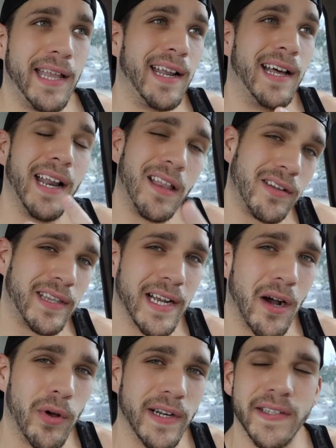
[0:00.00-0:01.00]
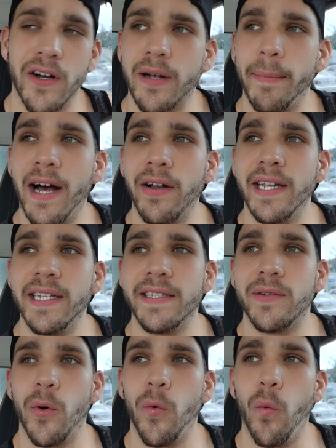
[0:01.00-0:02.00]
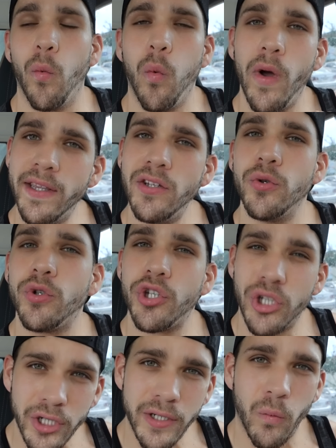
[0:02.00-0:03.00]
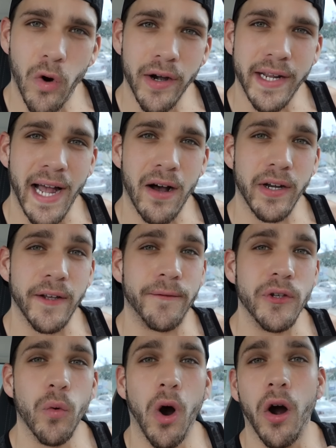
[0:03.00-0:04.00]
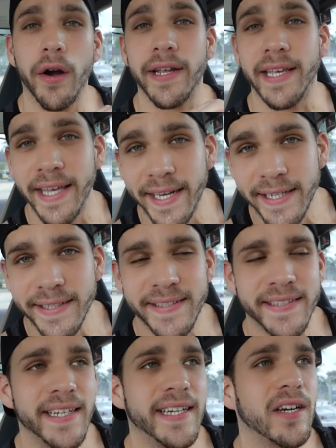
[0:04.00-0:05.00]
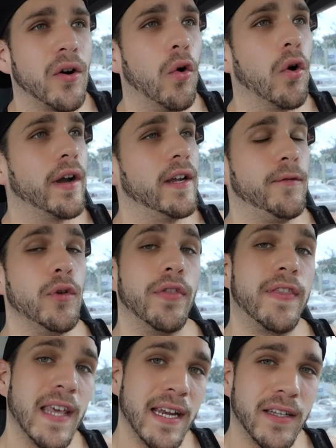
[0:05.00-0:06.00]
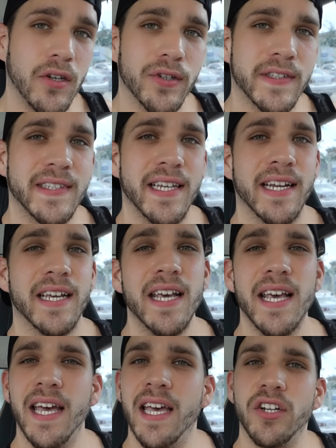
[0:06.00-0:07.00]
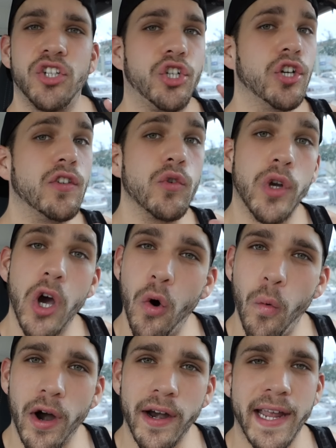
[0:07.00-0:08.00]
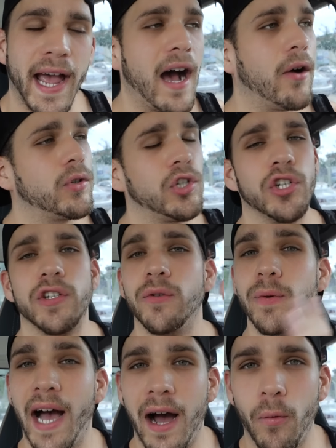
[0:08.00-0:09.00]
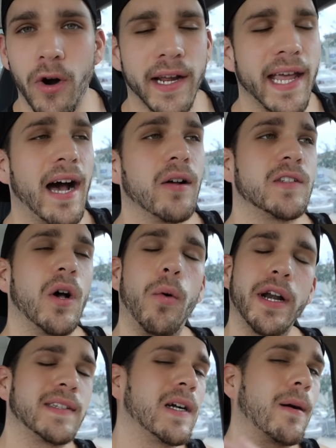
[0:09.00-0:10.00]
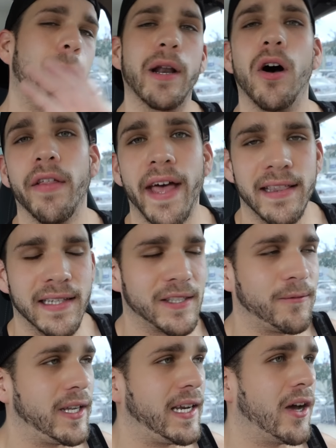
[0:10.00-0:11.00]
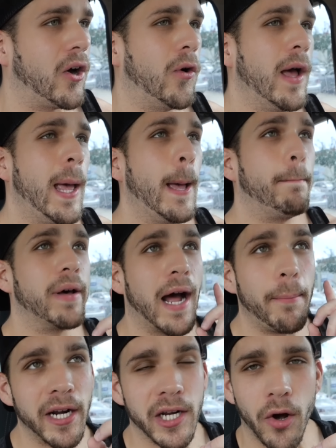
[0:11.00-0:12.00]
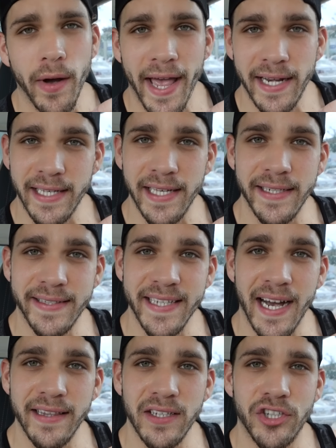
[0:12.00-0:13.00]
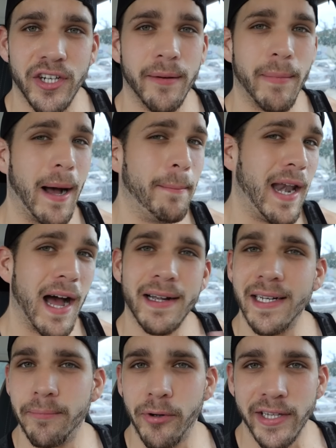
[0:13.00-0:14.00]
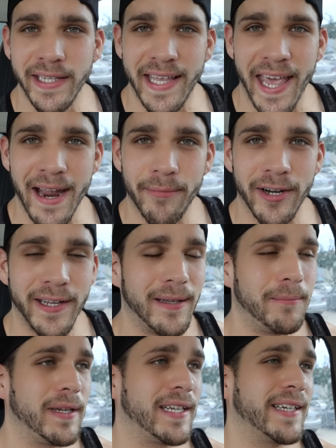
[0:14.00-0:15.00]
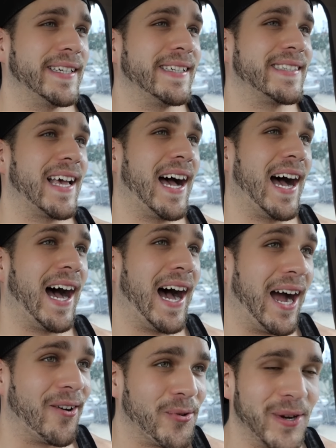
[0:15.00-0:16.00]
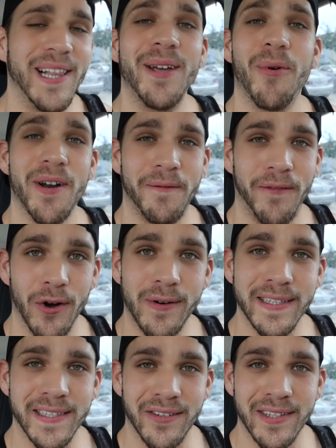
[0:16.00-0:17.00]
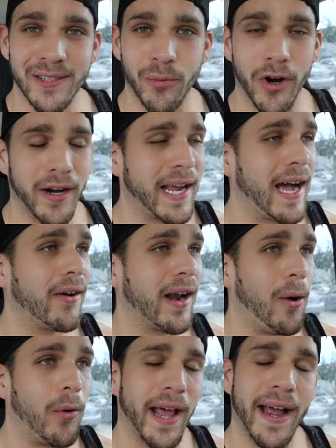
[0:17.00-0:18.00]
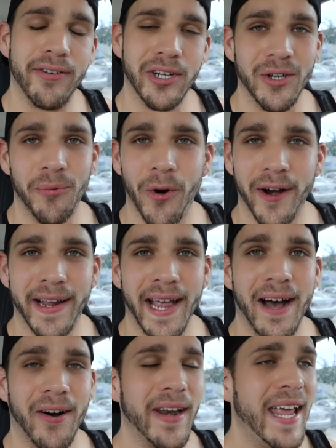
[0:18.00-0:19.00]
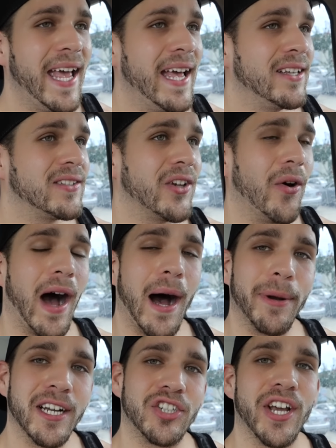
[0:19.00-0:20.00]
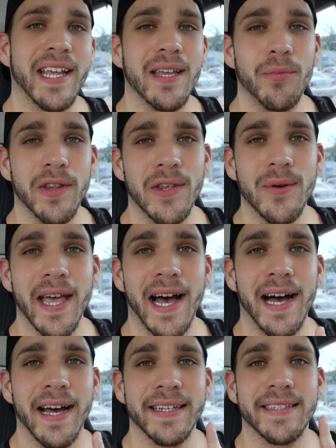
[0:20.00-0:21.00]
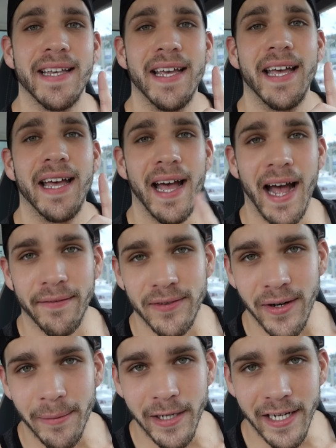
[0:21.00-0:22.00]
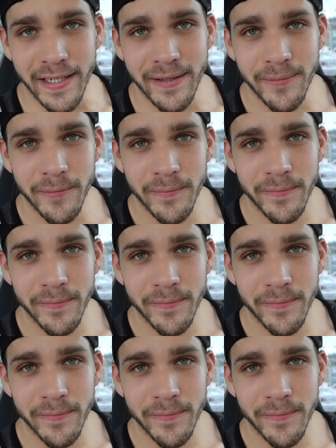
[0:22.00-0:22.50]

And another thing I wanna talk about is when you should work out if you are getting sick or if you think you're sick. Should you go work out? Should you not work out? So I wanna talk about all that in this video, but I'm gonna go ahead and get inside the gym. I'm not gonna bring the camera in because I really wanna focus on this workout. I wanna have a good workout. So I'm gonna check in with you guys after I'm done.